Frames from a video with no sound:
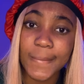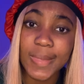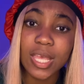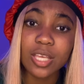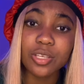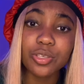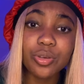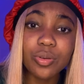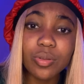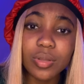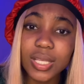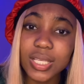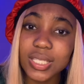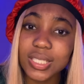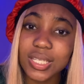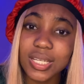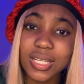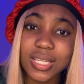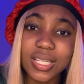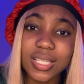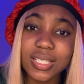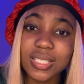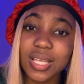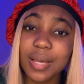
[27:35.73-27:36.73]
You listening
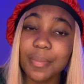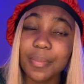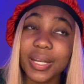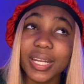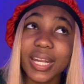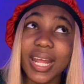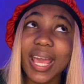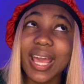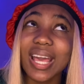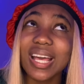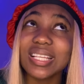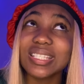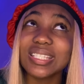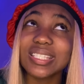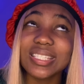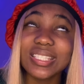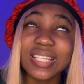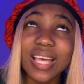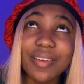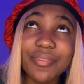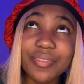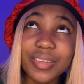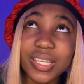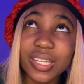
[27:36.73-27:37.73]
to somebody that has
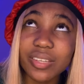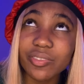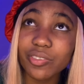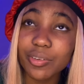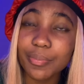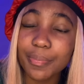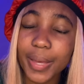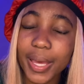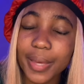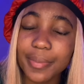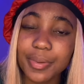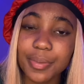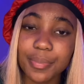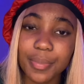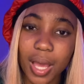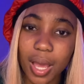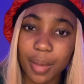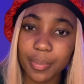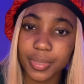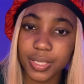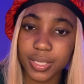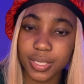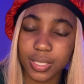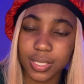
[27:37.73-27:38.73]
7 different baby
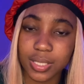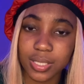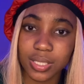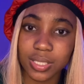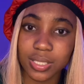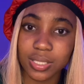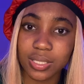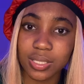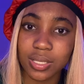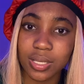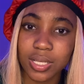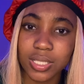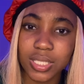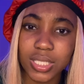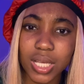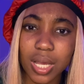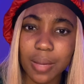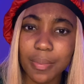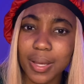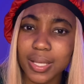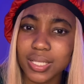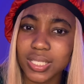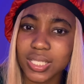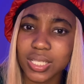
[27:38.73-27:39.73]
mamas. Talking
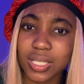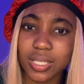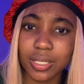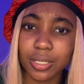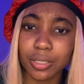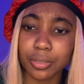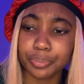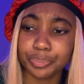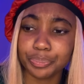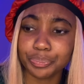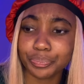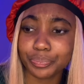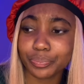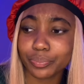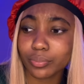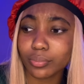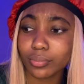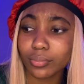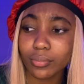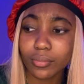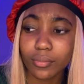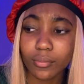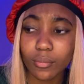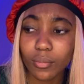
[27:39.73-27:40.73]
about some.
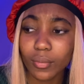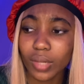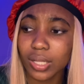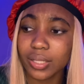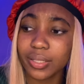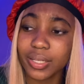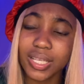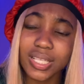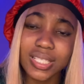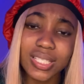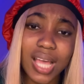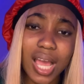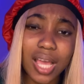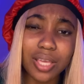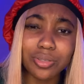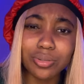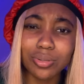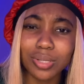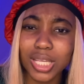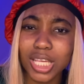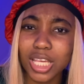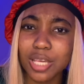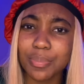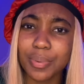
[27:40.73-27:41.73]
This how you
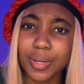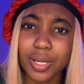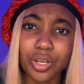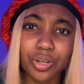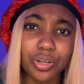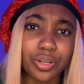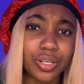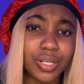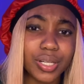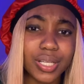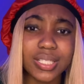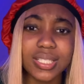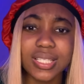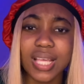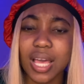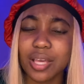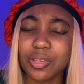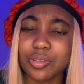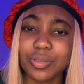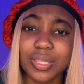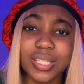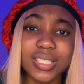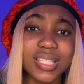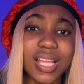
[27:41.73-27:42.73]
keep a girl. This how
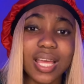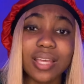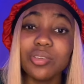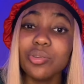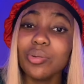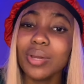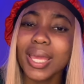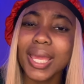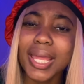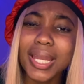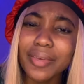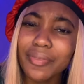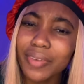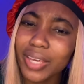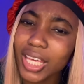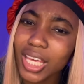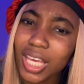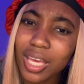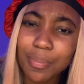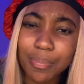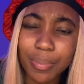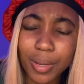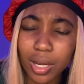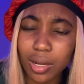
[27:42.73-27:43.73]
you, this, that. You can't even
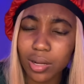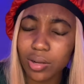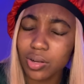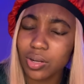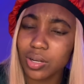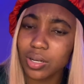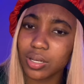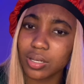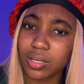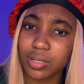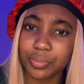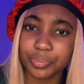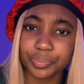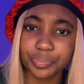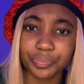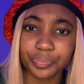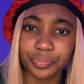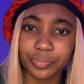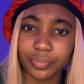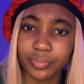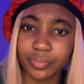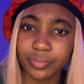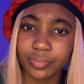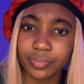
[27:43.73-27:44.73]
keep a girl.
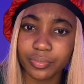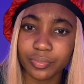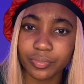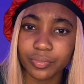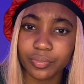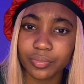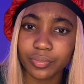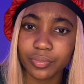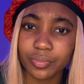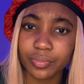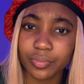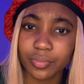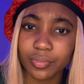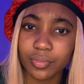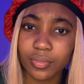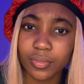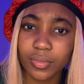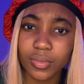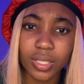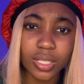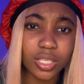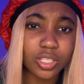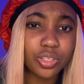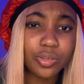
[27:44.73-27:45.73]

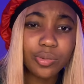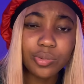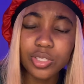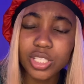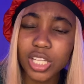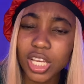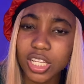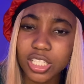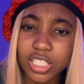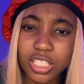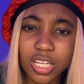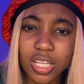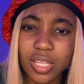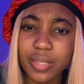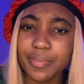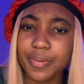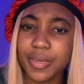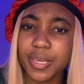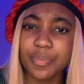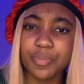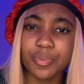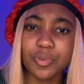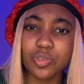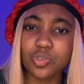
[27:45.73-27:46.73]
You judging other
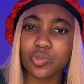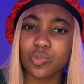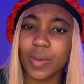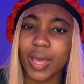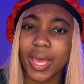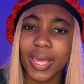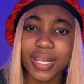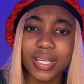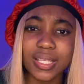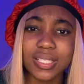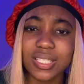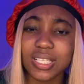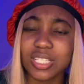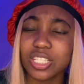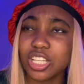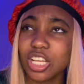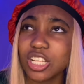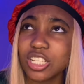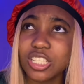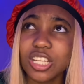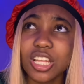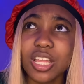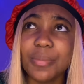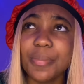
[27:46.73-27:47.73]
people's weddings and
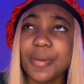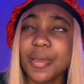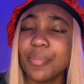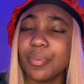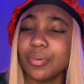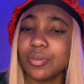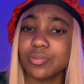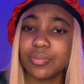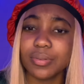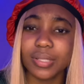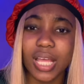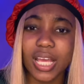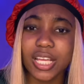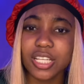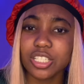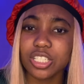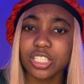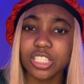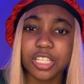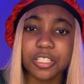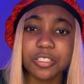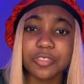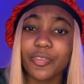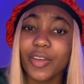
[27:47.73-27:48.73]
judging other people's
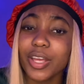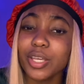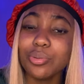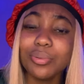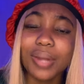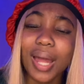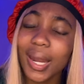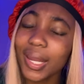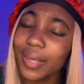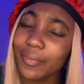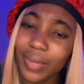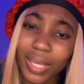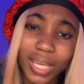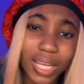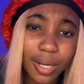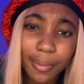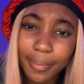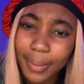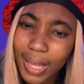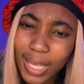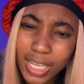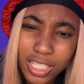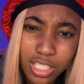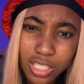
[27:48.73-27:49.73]
relationships. Why you not
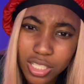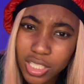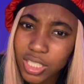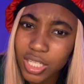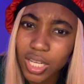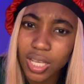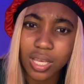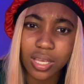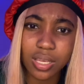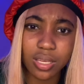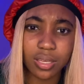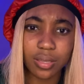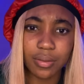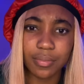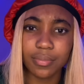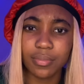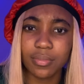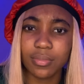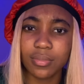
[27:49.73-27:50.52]
even in a relationship?